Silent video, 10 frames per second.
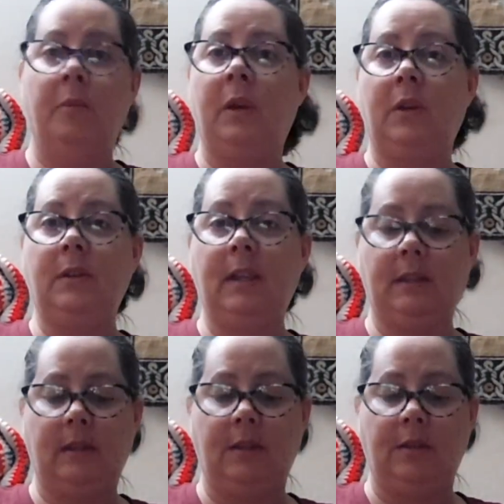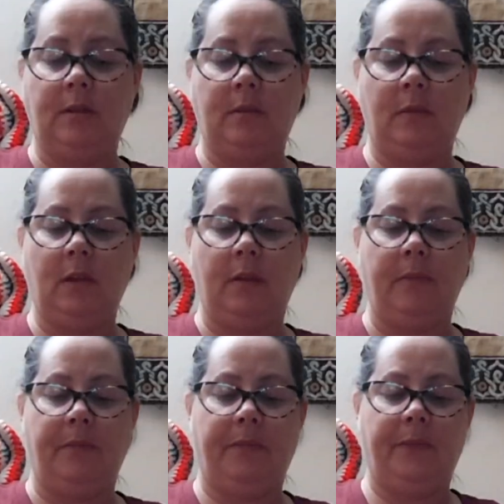Michael's has these
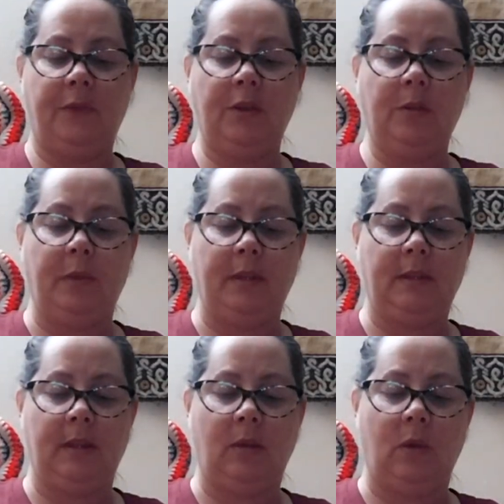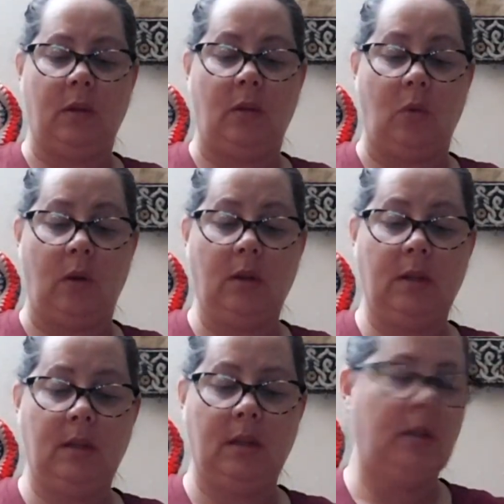jingle bells that go on
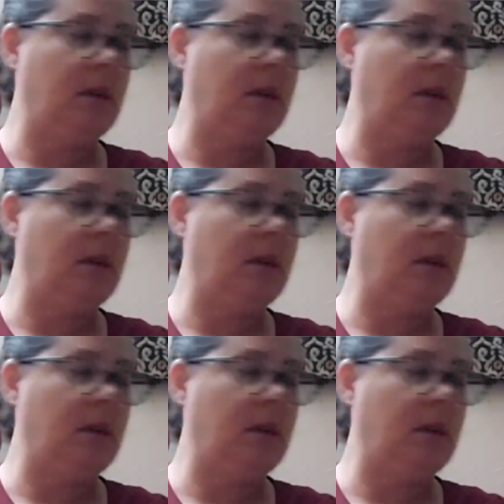doors.